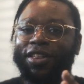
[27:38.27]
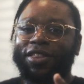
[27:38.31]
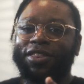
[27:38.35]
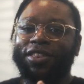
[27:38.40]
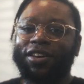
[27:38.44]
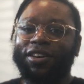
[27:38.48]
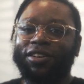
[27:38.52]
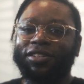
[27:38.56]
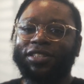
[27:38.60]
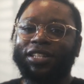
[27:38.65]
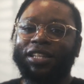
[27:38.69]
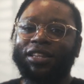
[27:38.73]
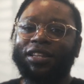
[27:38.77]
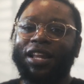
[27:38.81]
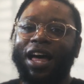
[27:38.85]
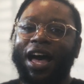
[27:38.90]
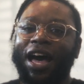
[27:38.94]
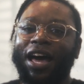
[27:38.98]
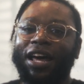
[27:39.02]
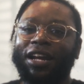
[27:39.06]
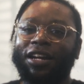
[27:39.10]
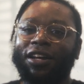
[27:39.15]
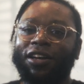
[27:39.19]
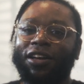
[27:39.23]
There's a
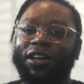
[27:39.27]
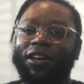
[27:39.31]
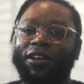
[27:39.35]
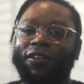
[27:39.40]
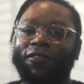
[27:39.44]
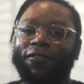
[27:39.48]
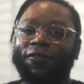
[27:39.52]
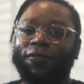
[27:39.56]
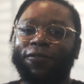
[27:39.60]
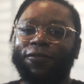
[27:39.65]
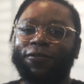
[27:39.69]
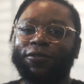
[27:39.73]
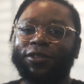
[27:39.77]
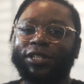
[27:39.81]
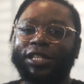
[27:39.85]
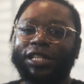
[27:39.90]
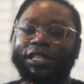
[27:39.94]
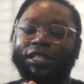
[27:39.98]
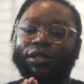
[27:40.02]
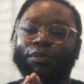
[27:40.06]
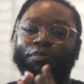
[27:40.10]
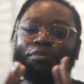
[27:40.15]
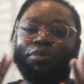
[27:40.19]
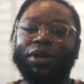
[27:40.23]
lot of
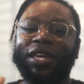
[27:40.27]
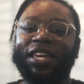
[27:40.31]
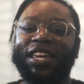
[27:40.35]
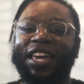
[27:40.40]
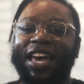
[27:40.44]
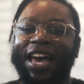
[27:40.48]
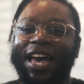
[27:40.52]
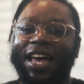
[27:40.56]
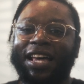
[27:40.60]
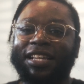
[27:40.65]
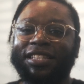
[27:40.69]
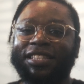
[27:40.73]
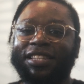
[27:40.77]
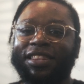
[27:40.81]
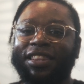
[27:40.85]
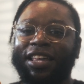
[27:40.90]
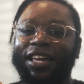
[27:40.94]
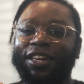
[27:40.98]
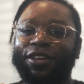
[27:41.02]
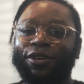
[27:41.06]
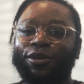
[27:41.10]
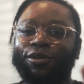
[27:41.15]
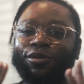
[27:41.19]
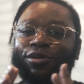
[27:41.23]
just BS
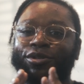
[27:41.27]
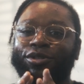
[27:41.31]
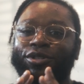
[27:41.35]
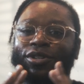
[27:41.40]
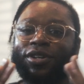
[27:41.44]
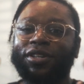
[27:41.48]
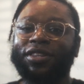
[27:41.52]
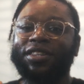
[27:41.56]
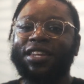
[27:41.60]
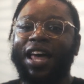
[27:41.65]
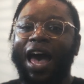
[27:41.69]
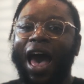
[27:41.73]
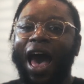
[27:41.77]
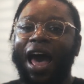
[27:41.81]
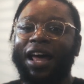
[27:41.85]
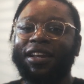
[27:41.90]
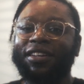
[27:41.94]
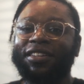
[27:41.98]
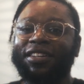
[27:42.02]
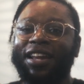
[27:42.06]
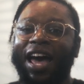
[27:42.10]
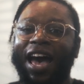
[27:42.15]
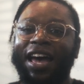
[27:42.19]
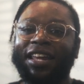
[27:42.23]
that you should
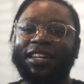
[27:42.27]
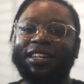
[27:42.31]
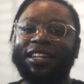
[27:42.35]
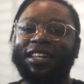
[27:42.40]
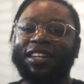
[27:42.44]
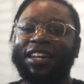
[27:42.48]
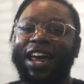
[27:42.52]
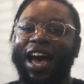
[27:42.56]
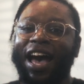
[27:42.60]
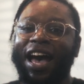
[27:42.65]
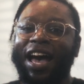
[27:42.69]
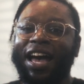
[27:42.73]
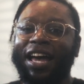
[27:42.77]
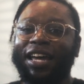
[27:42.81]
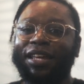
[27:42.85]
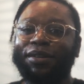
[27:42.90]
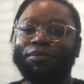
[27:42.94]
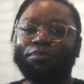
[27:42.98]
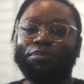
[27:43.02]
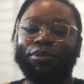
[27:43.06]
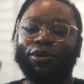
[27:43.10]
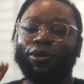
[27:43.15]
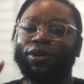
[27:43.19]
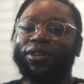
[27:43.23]
not,
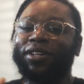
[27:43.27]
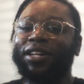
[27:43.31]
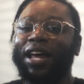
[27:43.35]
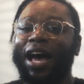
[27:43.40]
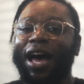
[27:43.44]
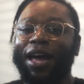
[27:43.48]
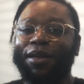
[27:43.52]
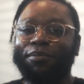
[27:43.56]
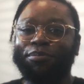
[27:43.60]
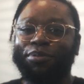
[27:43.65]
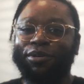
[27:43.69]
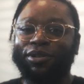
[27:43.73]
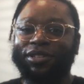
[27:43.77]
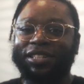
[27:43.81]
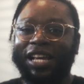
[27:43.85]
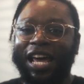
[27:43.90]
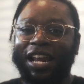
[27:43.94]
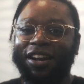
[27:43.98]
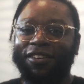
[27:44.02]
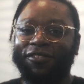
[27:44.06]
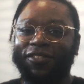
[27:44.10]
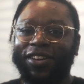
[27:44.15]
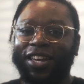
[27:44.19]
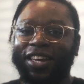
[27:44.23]

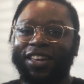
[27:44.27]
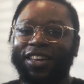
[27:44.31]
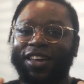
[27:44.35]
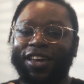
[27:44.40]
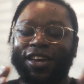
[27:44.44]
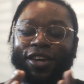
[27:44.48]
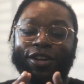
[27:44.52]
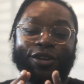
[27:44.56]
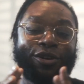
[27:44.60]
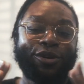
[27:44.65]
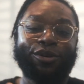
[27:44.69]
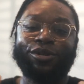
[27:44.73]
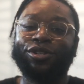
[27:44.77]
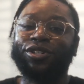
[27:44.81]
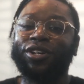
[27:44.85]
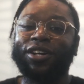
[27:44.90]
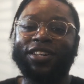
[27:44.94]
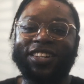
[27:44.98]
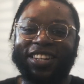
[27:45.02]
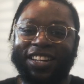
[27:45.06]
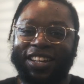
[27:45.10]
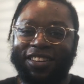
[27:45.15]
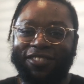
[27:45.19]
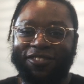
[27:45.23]
99.9% of it, you
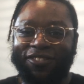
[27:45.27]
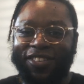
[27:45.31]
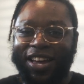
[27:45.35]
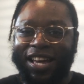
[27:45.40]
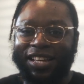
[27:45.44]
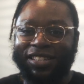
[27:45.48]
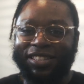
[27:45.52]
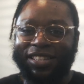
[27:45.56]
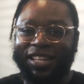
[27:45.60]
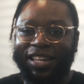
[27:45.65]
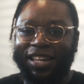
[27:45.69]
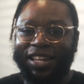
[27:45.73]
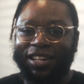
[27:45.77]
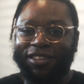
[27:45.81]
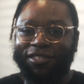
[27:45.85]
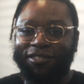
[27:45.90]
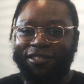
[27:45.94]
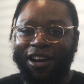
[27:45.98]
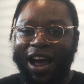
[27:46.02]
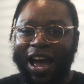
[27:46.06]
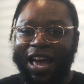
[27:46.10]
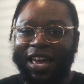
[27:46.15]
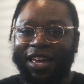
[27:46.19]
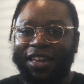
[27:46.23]
shouldn't invest in,
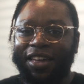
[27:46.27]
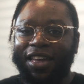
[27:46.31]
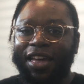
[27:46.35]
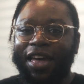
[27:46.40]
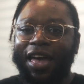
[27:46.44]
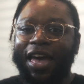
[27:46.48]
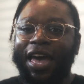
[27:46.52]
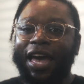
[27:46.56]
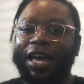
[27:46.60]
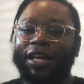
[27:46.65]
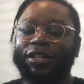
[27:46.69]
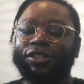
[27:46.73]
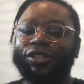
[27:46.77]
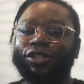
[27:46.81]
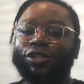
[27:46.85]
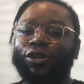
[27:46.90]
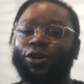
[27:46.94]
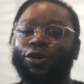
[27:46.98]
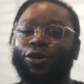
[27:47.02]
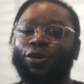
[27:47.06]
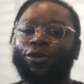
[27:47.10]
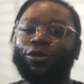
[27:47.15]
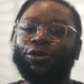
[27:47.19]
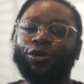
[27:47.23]
right? And
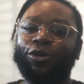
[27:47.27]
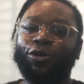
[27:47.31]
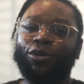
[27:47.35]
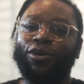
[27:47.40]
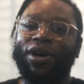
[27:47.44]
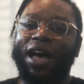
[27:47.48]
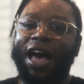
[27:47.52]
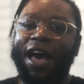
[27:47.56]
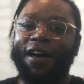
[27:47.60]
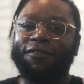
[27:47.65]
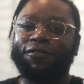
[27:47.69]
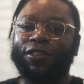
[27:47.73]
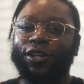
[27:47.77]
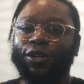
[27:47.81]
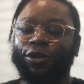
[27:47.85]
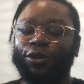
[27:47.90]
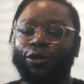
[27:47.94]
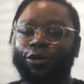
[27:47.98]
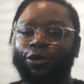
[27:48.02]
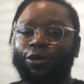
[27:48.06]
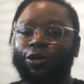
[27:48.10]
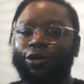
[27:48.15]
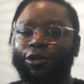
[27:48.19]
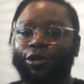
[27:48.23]
so you do have to
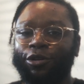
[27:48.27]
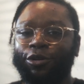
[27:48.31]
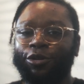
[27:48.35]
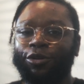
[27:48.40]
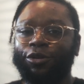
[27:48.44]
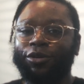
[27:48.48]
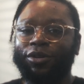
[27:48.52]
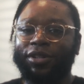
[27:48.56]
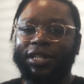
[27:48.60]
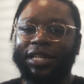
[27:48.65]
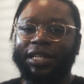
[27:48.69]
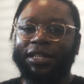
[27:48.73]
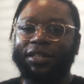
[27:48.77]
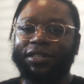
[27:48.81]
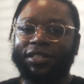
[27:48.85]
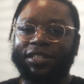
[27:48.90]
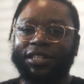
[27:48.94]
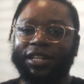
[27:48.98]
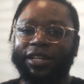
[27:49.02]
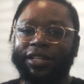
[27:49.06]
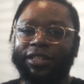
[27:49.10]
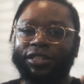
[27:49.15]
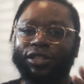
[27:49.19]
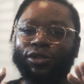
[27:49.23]
do your due
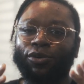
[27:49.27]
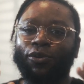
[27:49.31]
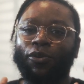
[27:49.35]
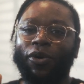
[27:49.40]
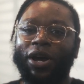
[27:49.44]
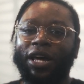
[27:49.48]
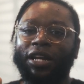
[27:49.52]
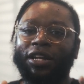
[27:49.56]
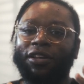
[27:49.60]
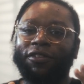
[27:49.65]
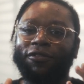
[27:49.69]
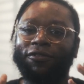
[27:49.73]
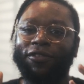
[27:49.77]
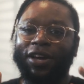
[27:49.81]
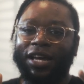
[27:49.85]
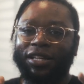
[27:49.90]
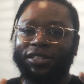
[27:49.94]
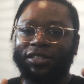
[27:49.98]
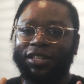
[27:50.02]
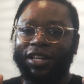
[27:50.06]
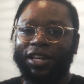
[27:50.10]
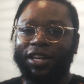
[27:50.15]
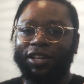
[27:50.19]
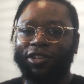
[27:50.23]
diligence when
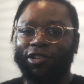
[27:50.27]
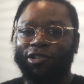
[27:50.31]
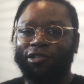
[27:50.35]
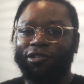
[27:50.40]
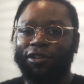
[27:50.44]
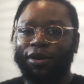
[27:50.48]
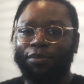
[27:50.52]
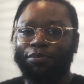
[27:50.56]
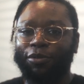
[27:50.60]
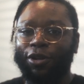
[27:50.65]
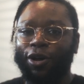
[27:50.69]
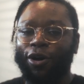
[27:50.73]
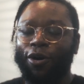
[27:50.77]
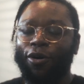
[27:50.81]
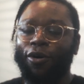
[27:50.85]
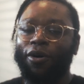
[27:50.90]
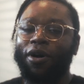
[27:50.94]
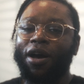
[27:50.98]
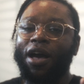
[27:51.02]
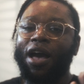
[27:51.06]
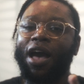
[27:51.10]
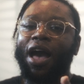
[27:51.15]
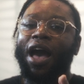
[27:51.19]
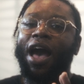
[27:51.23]
investing in
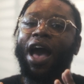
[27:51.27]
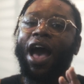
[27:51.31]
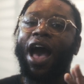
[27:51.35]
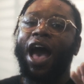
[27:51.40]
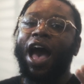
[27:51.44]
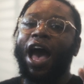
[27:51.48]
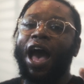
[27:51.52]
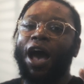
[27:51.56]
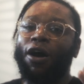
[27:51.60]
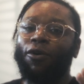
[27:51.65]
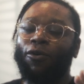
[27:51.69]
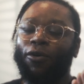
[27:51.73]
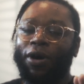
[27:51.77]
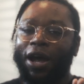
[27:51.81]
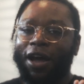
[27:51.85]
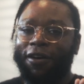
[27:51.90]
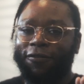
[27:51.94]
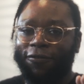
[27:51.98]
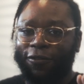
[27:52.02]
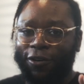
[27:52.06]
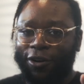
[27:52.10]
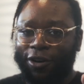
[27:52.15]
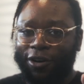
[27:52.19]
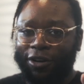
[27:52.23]
crypto.
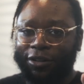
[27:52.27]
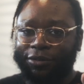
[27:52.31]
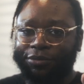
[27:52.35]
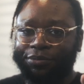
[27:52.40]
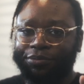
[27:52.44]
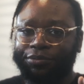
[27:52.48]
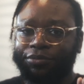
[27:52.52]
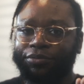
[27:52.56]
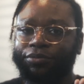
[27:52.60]
However,